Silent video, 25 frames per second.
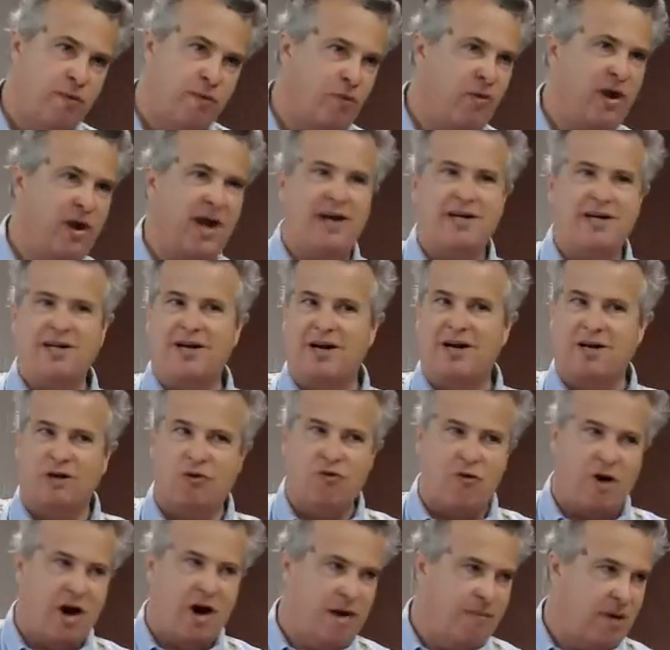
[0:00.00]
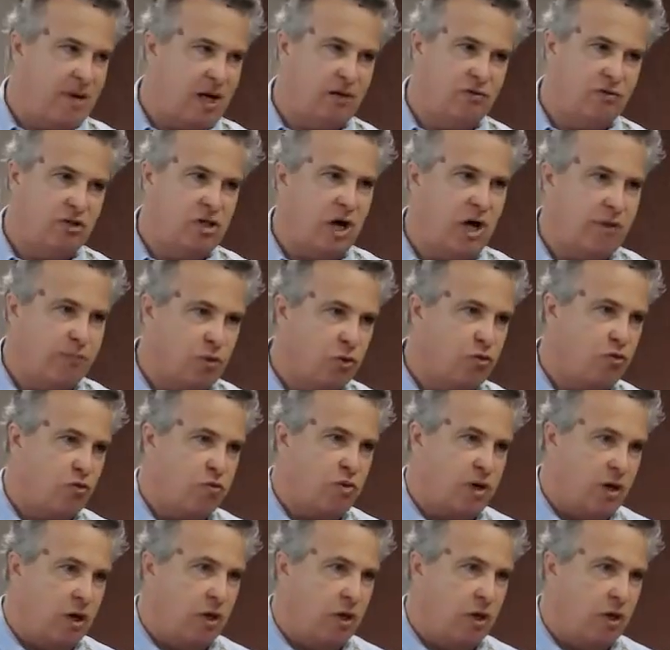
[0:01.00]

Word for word: but we had to kind of grab out of chapter three